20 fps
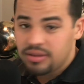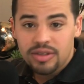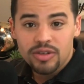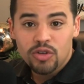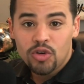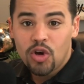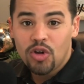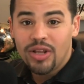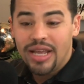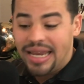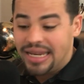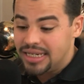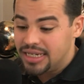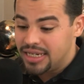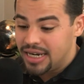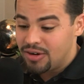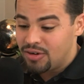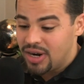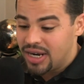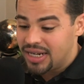Call Andy
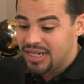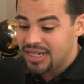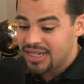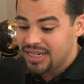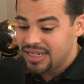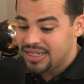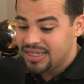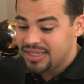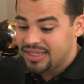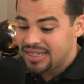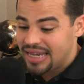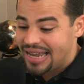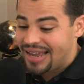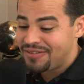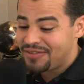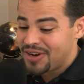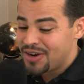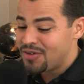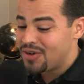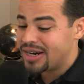directly. I have a
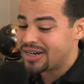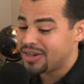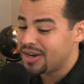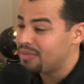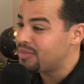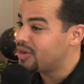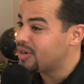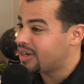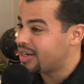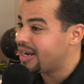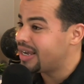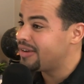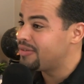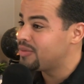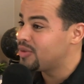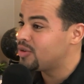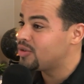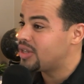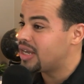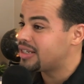direct number here. Can I even
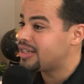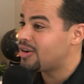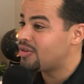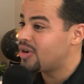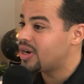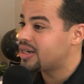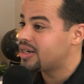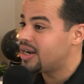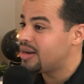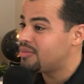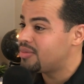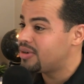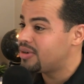read that direct number?